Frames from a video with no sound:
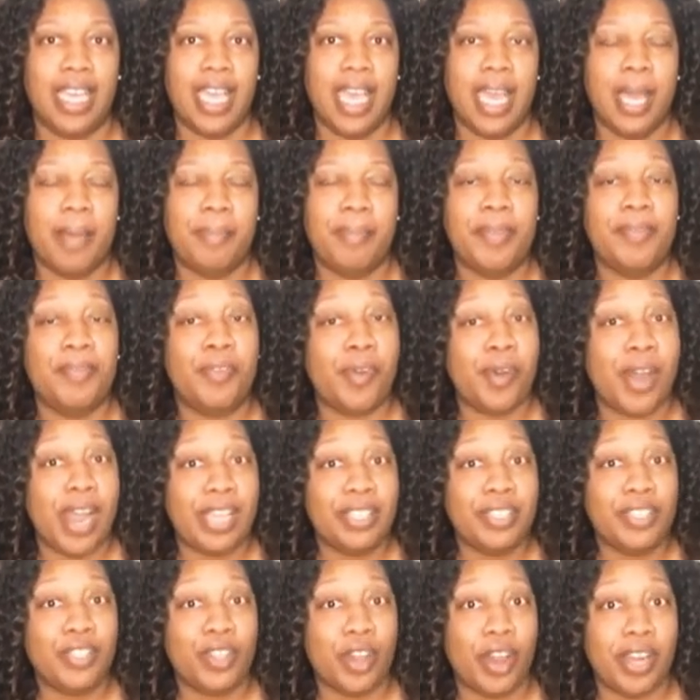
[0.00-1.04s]
Before I
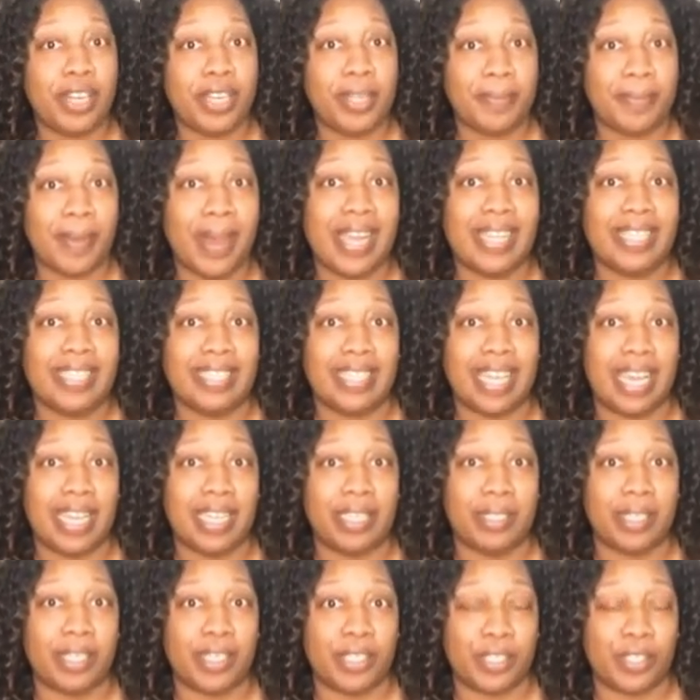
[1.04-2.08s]
started my side
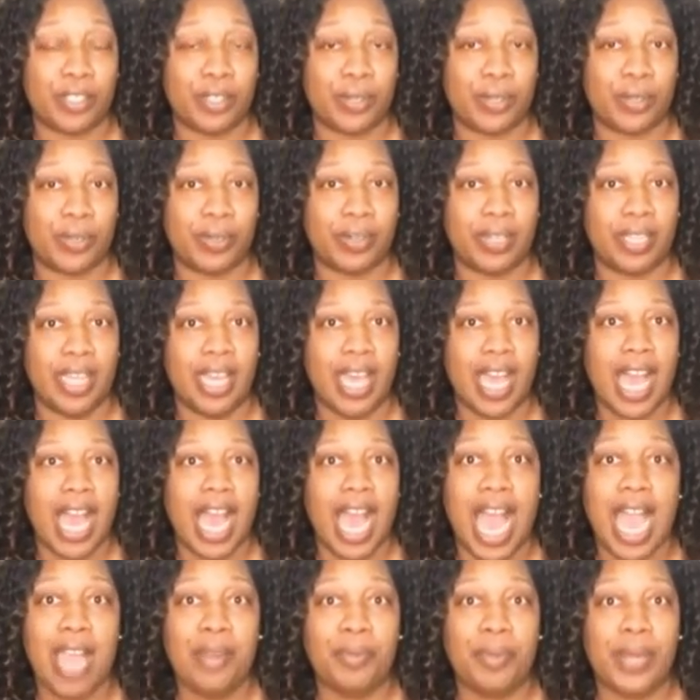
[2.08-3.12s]
hustle,
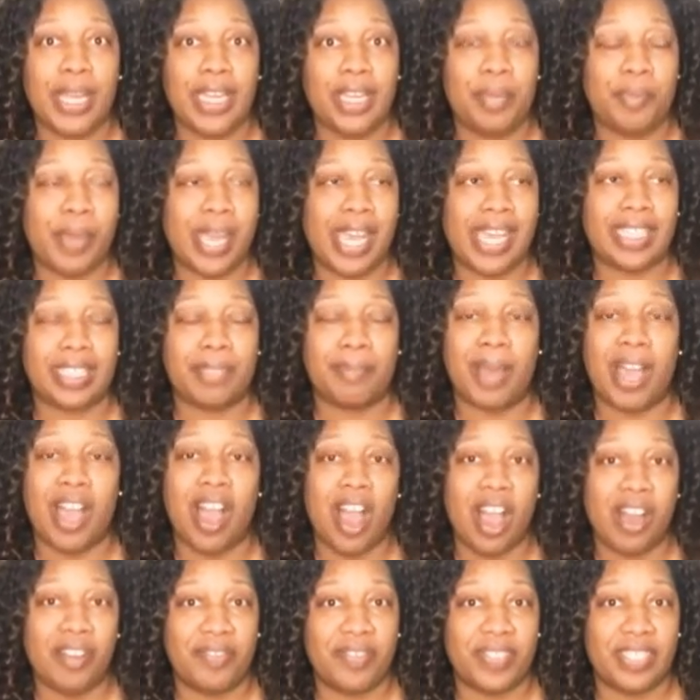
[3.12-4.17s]
I ran it past my
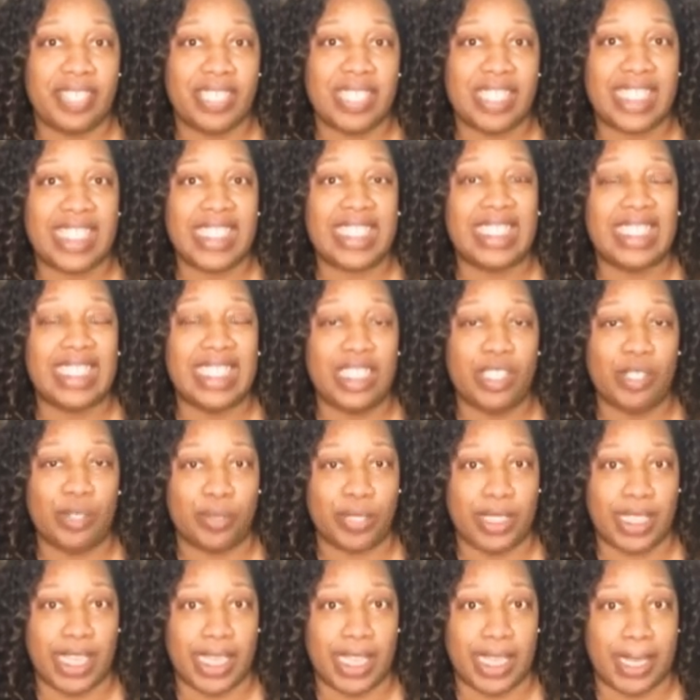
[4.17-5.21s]
office's legal
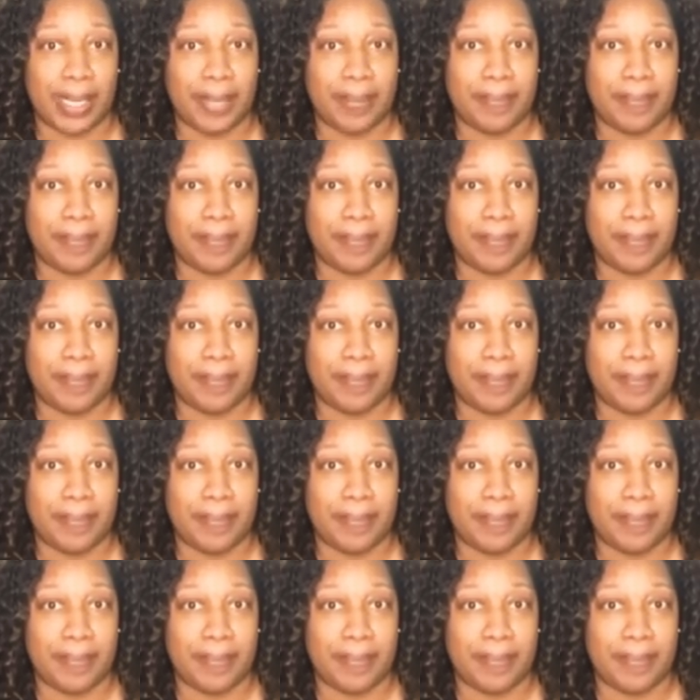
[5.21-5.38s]
team.